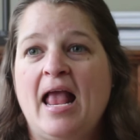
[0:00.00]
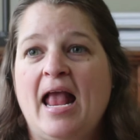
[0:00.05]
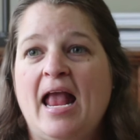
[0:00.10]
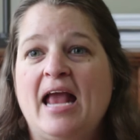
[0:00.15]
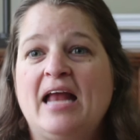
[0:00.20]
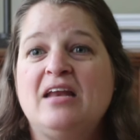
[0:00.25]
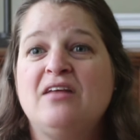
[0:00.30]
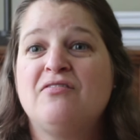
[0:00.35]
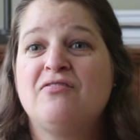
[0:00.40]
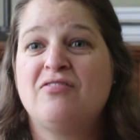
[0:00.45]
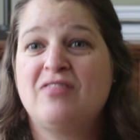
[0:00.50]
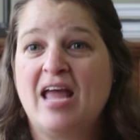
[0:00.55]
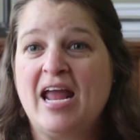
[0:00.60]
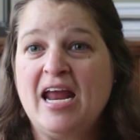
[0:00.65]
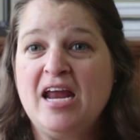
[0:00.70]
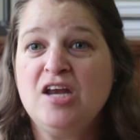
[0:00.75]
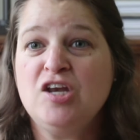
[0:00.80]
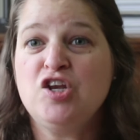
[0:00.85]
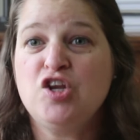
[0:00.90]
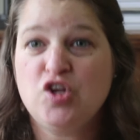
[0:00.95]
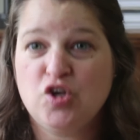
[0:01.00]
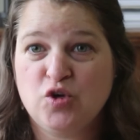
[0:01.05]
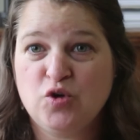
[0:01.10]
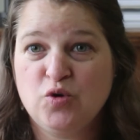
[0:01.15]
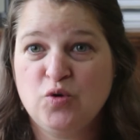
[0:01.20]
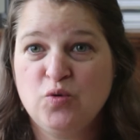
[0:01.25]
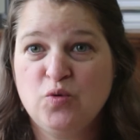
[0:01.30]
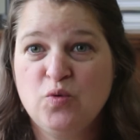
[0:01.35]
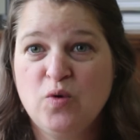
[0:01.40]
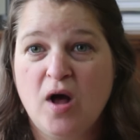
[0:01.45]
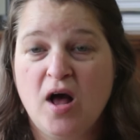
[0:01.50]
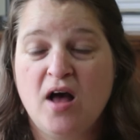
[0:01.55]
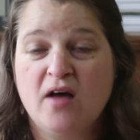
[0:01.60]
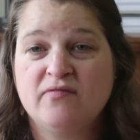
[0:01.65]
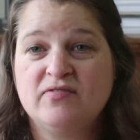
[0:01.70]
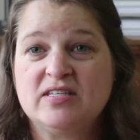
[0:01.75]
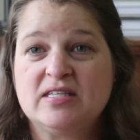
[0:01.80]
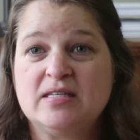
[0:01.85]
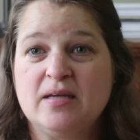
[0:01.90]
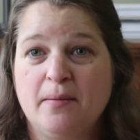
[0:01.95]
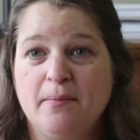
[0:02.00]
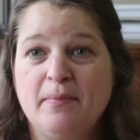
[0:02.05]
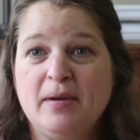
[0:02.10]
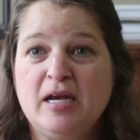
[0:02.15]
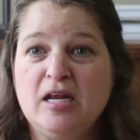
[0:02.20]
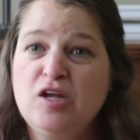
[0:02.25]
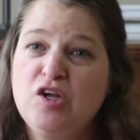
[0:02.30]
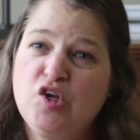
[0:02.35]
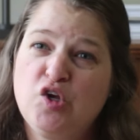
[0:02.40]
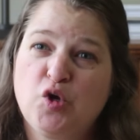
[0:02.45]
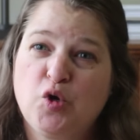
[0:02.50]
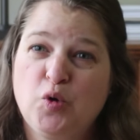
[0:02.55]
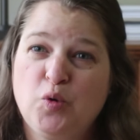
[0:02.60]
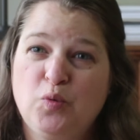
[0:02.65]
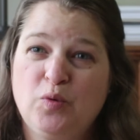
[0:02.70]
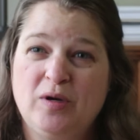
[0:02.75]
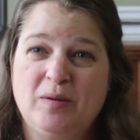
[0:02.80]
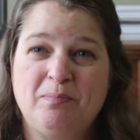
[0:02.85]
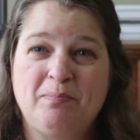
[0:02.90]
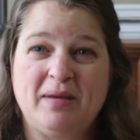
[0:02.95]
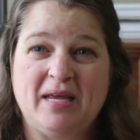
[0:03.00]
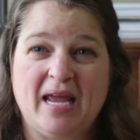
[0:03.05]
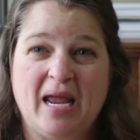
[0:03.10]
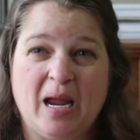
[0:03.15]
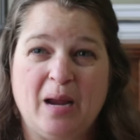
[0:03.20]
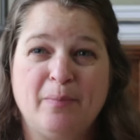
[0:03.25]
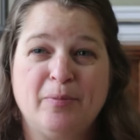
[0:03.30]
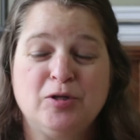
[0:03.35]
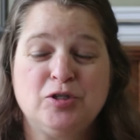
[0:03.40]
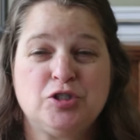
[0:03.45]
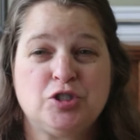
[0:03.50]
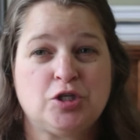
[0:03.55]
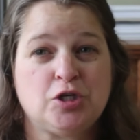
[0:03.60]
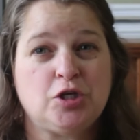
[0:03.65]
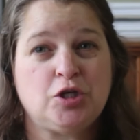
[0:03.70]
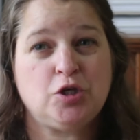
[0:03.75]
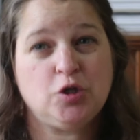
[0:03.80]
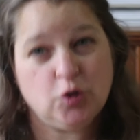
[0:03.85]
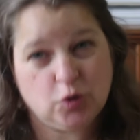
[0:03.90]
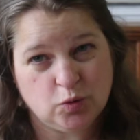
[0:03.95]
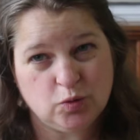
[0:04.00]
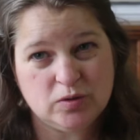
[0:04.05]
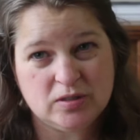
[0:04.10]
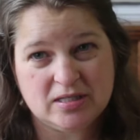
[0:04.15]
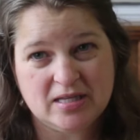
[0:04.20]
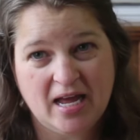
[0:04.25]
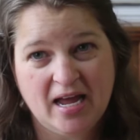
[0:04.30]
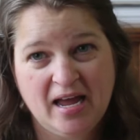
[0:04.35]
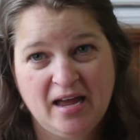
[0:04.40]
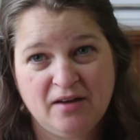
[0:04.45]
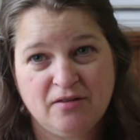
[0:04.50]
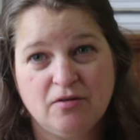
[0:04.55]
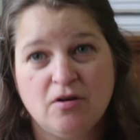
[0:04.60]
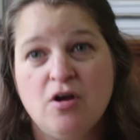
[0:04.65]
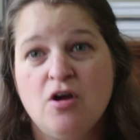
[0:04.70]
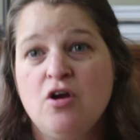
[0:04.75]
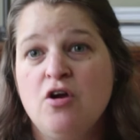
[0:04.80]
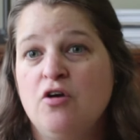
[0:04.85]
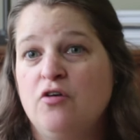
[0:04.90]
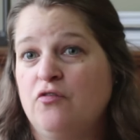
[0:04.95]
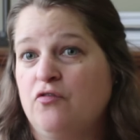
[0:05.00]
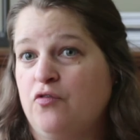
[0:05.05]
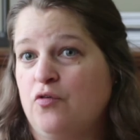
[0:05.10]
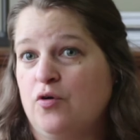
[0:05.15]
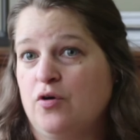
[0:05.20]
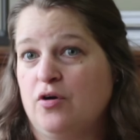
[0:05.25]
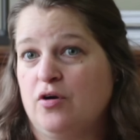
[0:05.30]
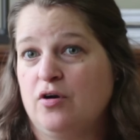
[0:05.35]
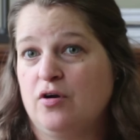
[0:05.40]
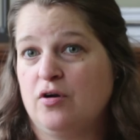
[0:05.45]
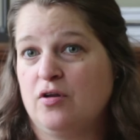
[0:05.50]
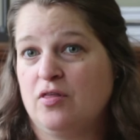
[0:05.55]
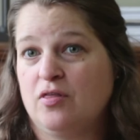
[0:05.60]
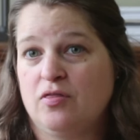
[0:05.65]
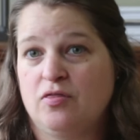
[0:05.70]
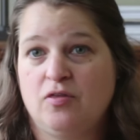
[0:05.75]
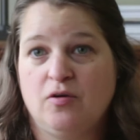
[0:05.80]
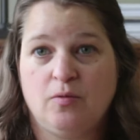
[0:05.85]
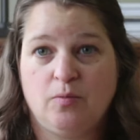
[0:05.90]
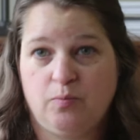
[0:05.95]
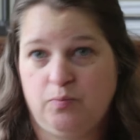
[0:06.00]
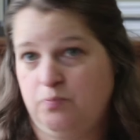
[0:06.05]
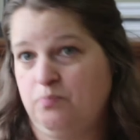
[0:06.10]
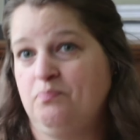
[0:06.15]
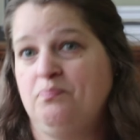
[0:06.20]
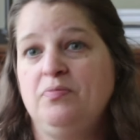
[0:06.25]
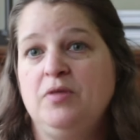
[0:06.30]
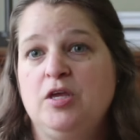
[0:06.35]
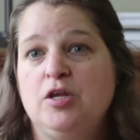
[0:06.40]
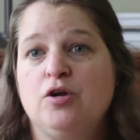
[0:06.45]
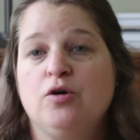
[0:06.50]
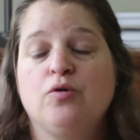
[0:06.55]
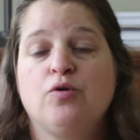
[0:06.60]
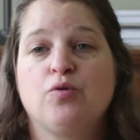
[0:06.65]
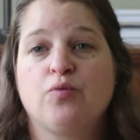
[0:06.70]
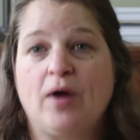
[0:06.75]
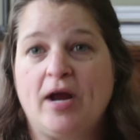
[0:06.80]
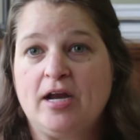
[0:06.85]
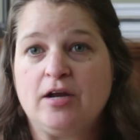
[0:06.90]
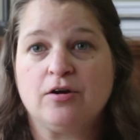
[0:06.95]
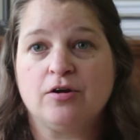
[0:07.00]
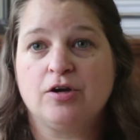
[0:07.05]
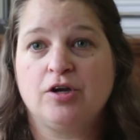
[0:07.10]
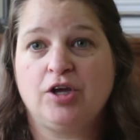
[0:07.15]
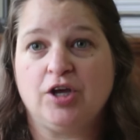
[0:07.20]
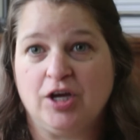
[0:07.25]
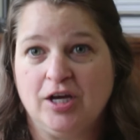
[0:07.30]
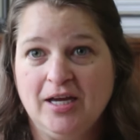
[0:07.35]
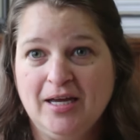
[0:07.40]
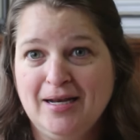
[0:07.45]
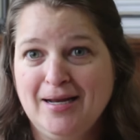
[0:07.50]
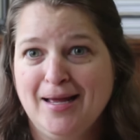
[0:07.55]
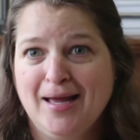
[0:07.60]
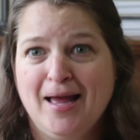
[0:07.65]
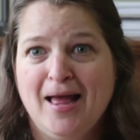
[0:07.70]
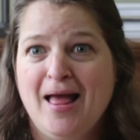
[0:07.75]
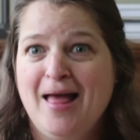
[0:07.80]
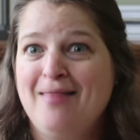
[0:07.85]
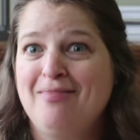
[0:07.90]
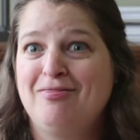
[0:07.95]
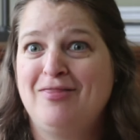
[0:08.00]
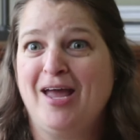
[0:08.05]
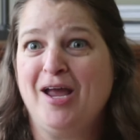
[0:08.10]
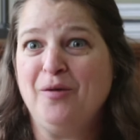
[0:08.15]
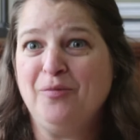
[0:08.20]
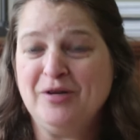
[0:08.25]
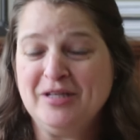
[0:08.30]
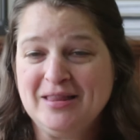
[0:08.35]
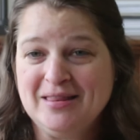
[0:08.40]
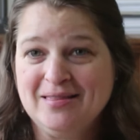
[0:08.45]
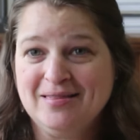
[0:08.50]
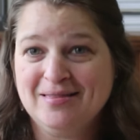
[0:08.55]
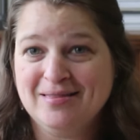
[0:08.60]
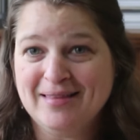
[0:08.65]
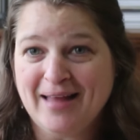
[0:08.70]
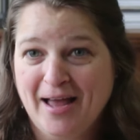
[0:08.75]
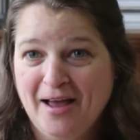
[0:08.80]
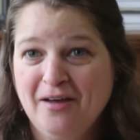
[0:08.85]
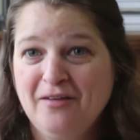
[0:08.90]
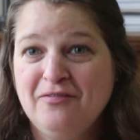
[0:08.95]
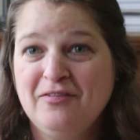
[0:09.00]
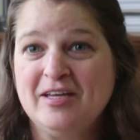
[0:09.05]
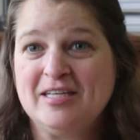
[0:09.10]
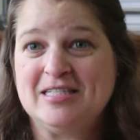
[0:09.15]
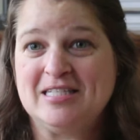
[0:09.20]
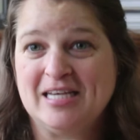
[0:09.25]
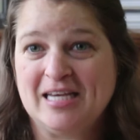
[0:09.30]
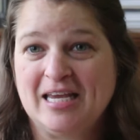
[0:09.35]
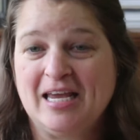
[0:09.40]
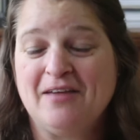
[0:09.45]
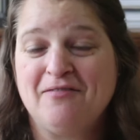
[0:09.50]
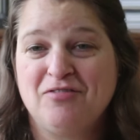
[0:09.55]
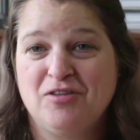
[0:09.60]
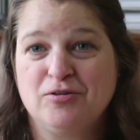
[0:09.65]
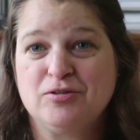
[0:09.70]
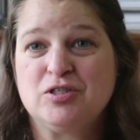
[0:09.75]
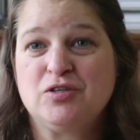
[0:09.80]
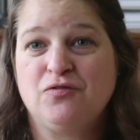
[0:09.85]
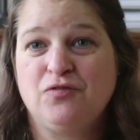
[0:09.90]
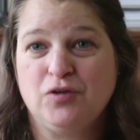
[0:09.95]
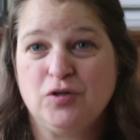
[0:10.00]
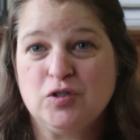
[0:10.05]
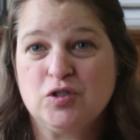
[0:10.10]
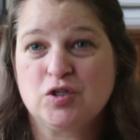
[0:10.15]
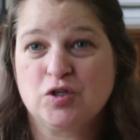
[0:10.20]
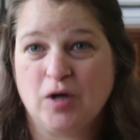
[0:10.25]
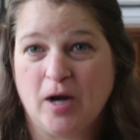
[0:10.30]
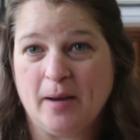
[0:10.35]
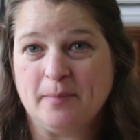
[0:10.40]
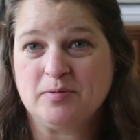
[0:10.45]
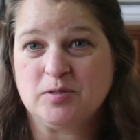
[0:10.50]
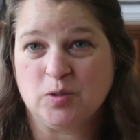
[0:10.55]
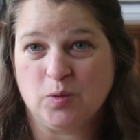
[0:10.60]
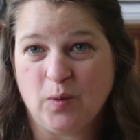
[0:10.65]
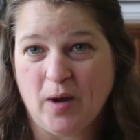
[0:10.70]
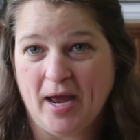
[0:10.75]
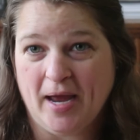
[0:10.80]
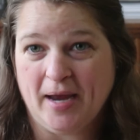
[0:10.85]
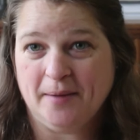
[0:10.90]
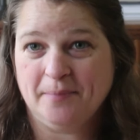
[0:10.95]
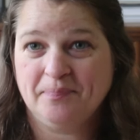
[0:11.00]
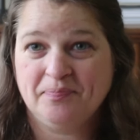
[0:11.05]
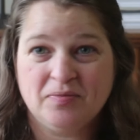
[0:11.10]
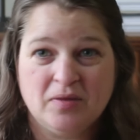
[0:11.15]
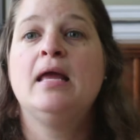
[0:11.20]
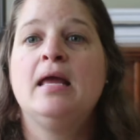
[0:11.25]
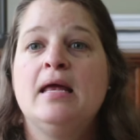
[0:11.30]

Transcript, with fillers: And if they knew of somebody who would be able to use that for the, you know, greater good, they would love to give those food scraps away.